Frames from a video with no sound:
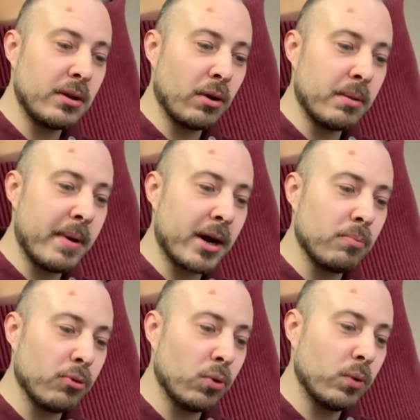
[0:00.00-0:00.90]
You've got the Mega
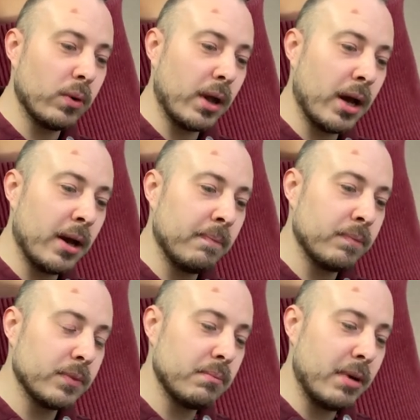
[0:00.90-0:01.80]
Brawl
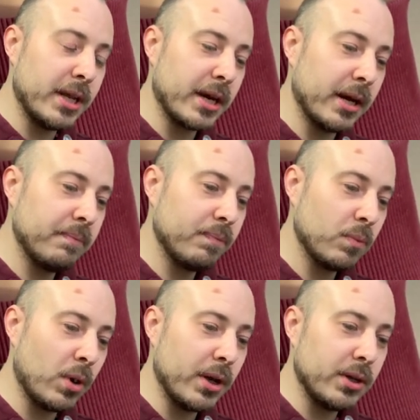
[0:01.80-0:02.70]
mini game
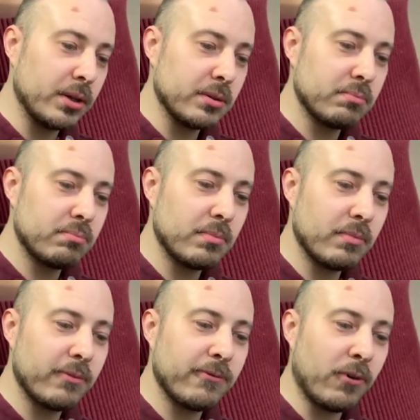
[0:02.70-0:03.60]
where you can
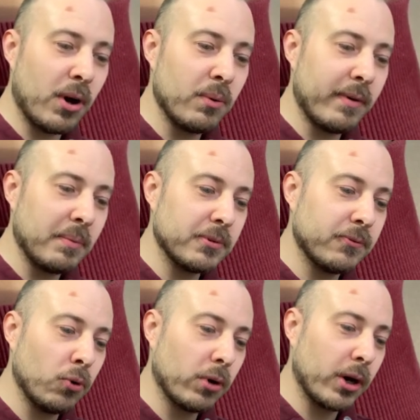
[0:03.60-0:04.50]
fight with up to
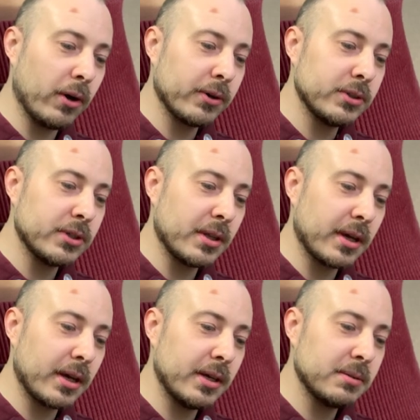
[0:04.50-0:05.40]
4 Gargants, I
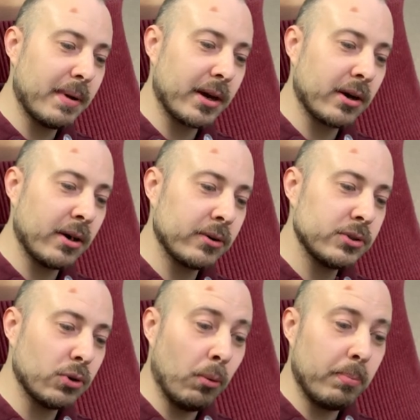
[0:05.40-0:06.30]
think it is, Mega
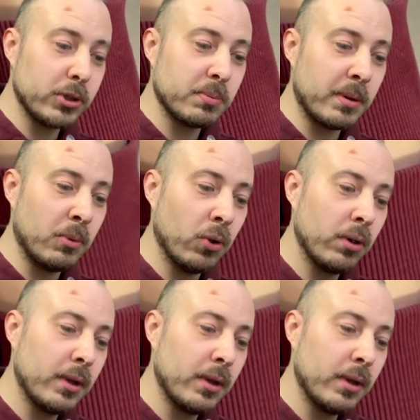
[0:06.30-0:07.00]
Gargants, or possibly more.